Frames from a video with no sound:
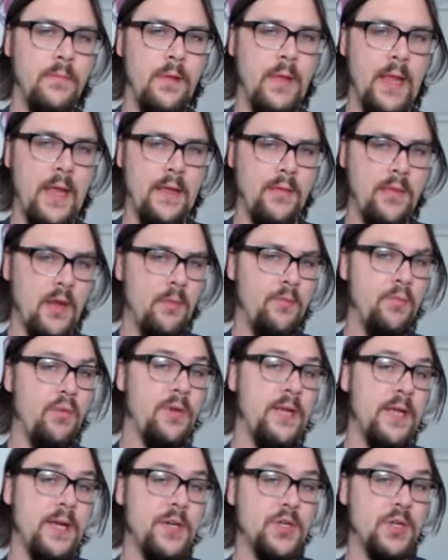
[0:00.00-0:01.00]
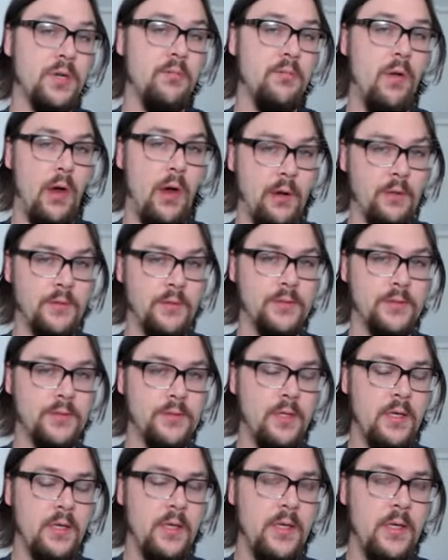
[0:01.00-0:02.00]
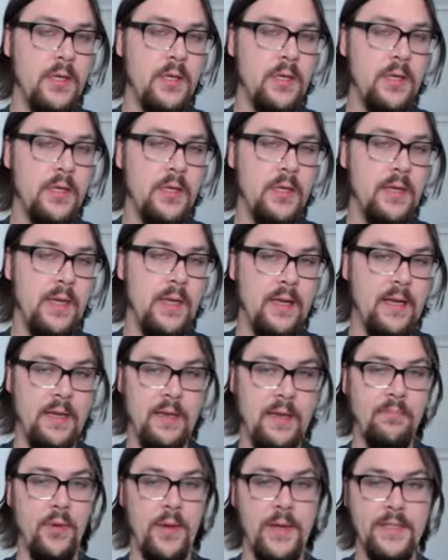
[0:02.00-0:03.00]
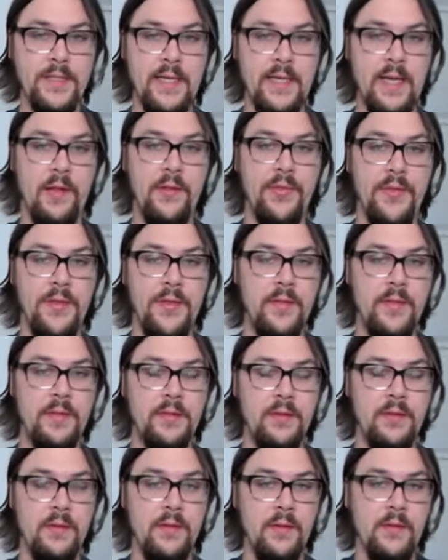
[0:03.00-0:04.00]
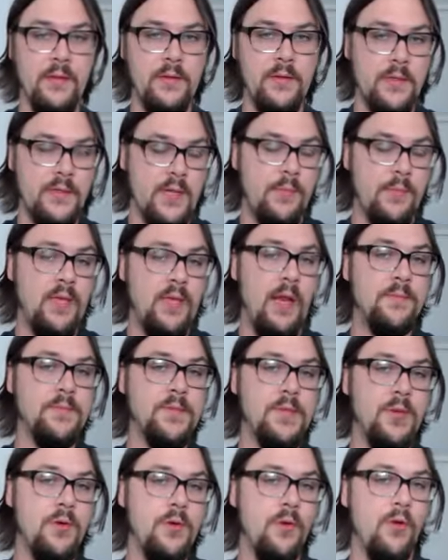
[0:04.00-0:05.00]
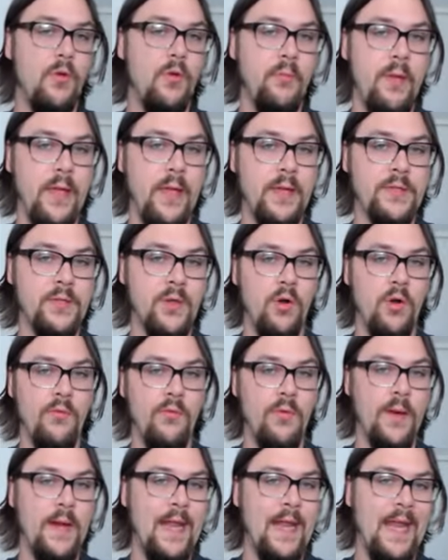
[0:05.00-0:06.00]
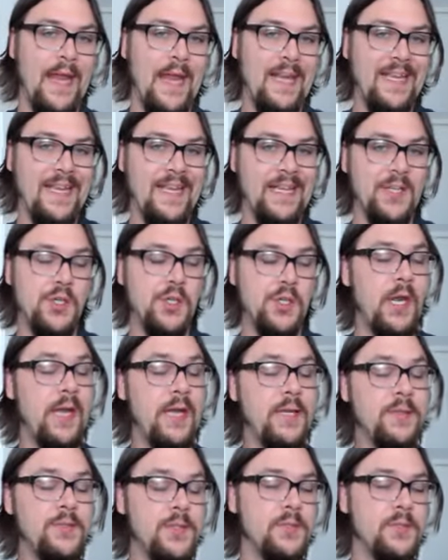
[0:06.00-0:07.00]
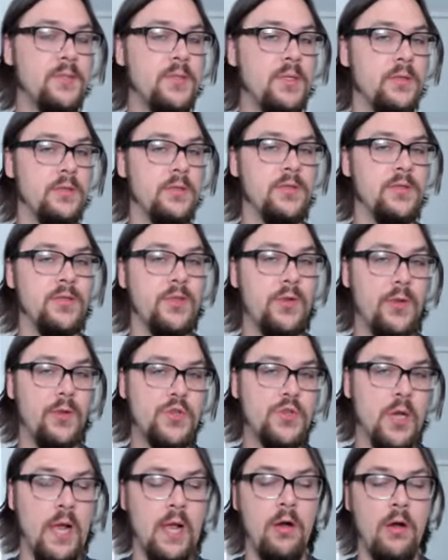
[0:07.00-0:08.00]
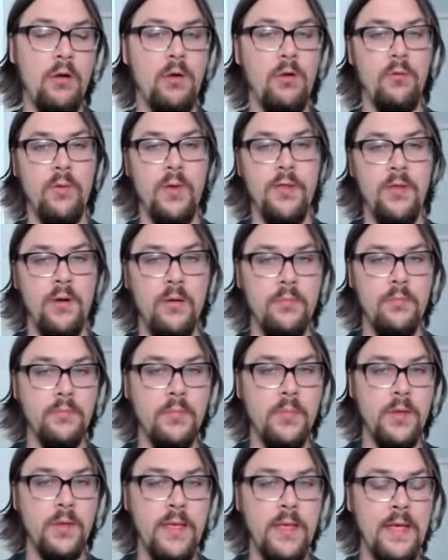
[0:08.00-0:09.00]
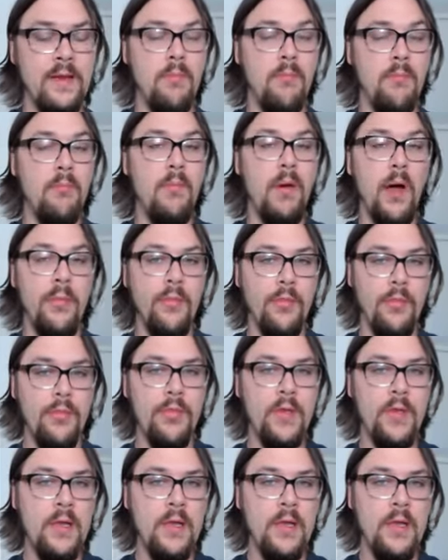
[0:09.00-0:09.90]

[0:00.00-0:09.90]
and their prediction models. And it points out that sometimes Google makes over 80 changes to the search algorithm in a month.